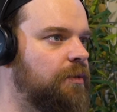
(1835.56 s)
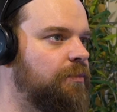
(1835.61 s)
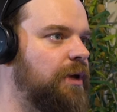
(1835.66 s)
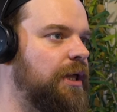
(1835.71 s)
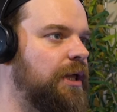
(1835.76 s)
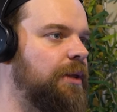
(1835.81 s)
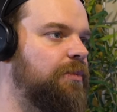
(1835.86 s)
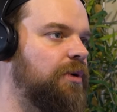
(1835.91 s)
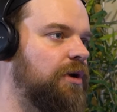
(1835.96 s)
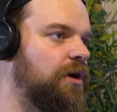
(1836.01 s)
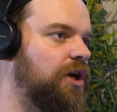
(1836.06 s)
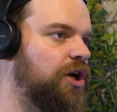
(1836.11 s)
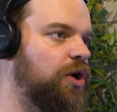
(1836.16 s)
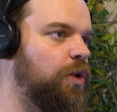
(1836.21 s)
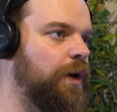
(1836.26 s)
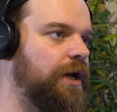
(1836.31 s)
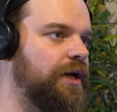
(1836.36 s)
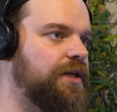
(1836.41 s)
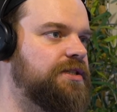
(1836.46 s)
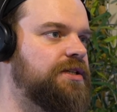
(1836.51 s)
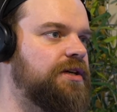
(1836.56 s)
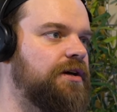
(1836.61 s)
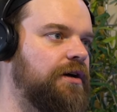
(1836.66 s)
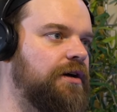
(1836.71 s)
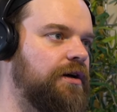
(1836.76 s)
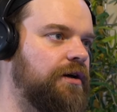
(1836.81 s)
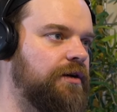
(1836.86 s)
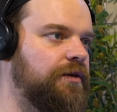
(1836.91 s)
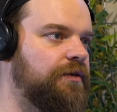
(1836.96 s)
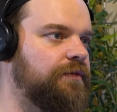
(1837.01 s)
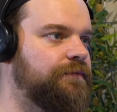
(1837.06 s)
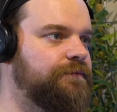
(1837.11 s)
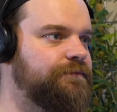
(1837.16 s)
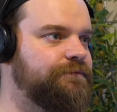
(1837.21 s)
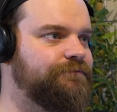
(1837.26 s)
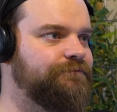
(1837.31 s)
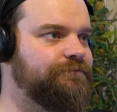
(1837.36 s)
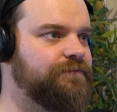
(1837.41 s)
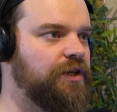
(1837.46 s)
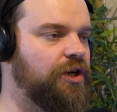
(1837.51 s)
people are quick to,
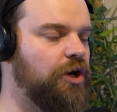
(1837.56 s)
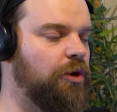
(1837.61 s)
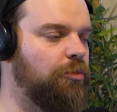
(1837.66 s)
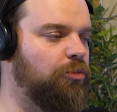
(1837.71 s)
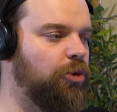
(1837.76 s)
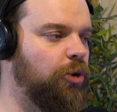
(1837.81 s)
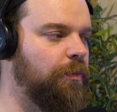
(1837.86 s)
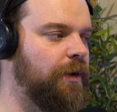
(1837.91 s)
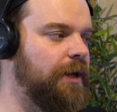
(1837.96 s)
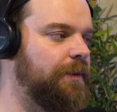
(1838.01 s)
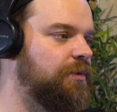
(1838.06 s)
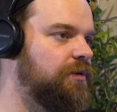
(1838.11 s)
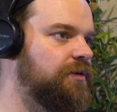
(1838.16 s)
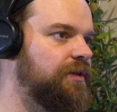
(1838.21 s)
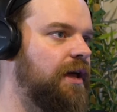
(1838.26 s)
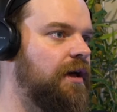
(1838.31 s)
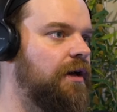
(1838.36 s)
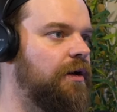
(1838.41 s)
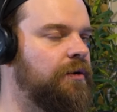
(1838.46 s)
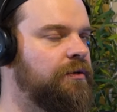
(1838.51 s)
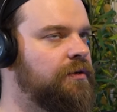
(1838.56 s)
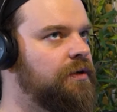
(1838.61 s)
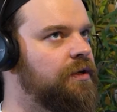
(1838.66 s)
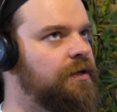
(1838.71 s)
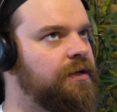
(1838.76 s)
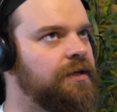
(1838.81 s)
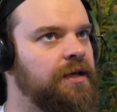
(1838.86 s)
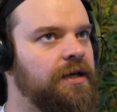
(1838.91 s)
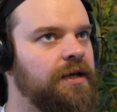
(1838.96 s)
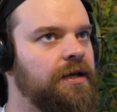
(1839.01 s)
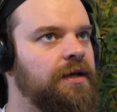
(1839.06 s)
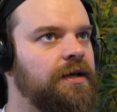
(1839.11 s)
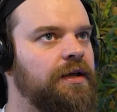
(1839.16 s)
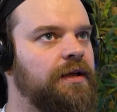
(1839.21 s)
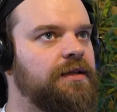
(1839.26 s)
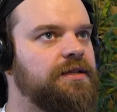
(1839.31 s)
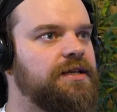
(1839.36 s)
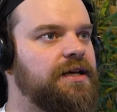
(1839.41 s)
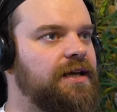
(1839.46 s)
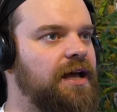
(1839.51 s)
put people down and
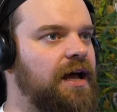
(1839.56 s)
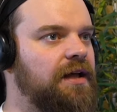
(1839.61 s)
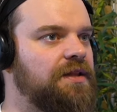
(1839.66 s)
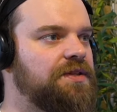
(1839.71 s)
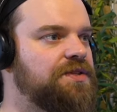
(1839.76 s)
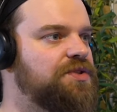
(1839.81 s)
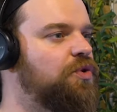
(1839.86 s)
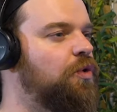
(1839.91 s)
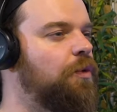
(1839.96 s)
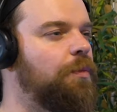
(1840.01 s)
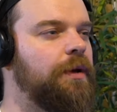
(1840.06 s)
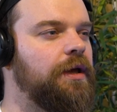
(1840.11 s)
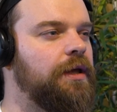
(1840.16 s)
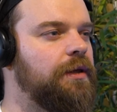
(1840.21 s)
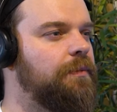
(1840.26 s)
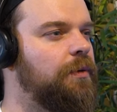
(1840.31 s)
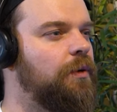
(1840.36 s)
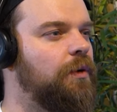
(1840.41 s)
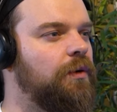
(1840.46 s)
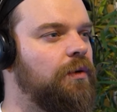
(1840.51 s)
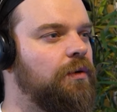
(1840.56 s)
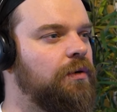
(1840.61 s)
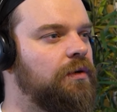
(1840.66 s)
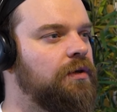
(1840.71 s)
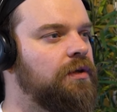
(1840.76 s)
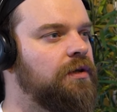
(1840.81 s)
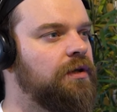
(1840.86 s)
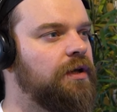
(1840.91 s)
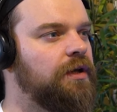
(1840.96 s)
to cancel people